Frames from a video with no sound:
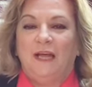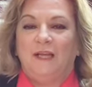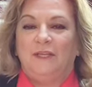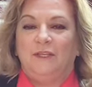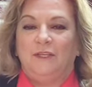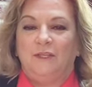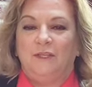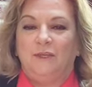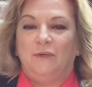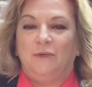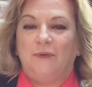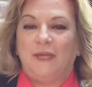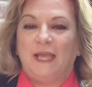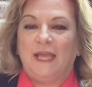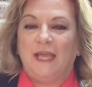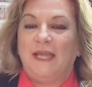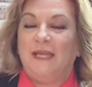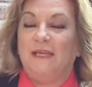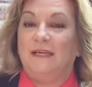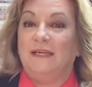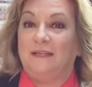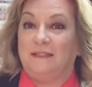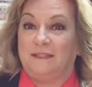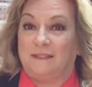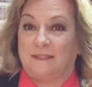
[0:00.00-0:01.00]
You
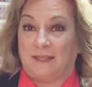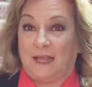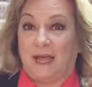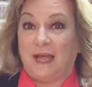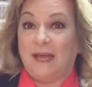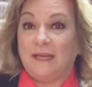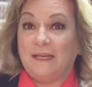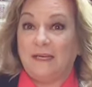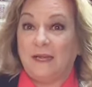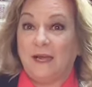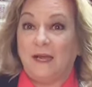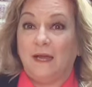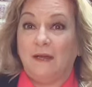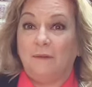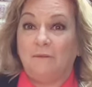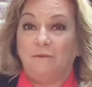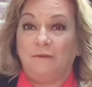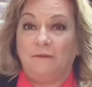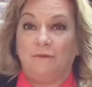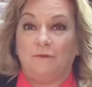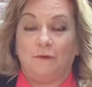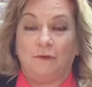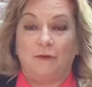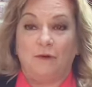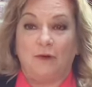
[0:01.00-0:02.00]
can sign up
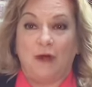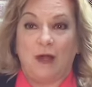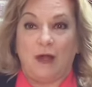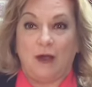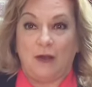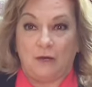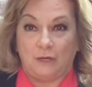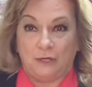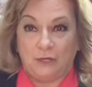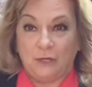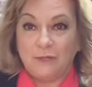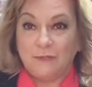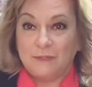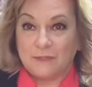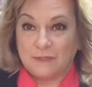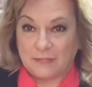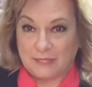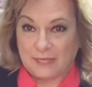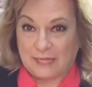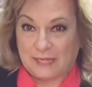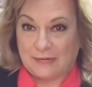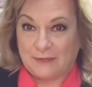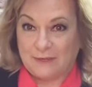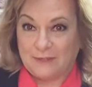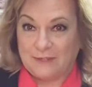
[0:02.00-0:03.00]
for our
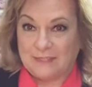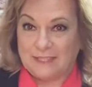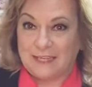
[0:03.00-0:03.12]
newsletters.